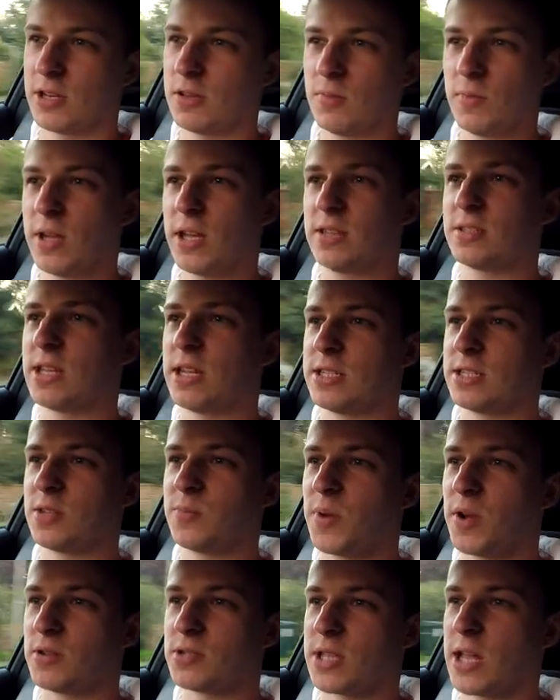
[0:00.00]
it doesn't make sense
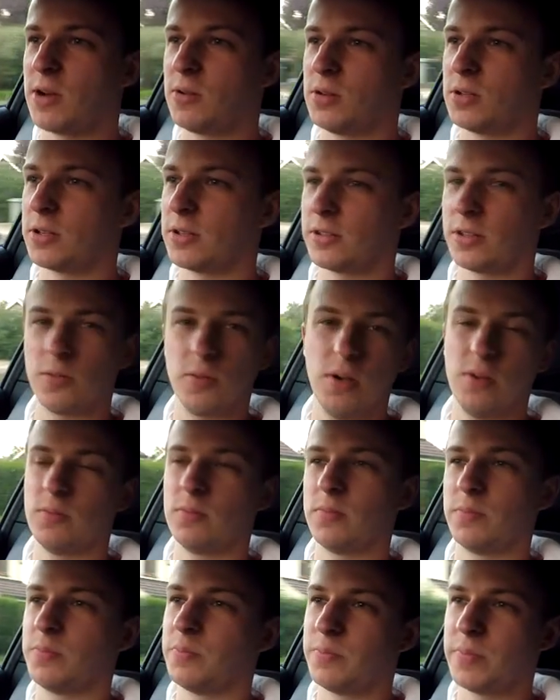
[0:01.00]
to post that one because it
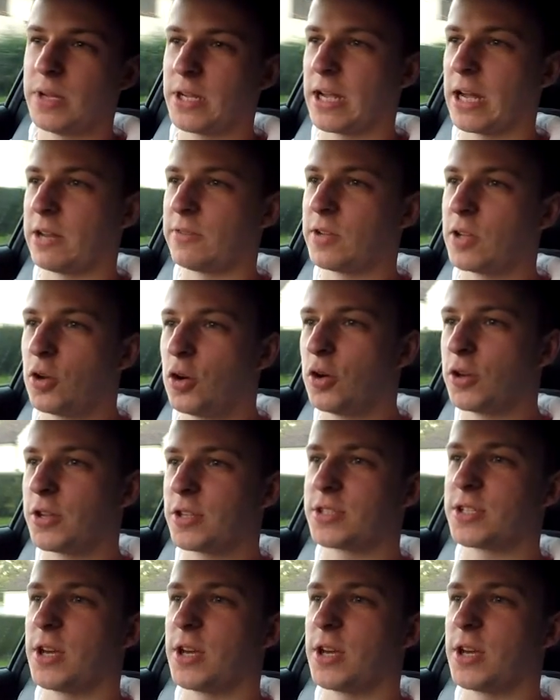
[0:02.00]
won't be kind of in order.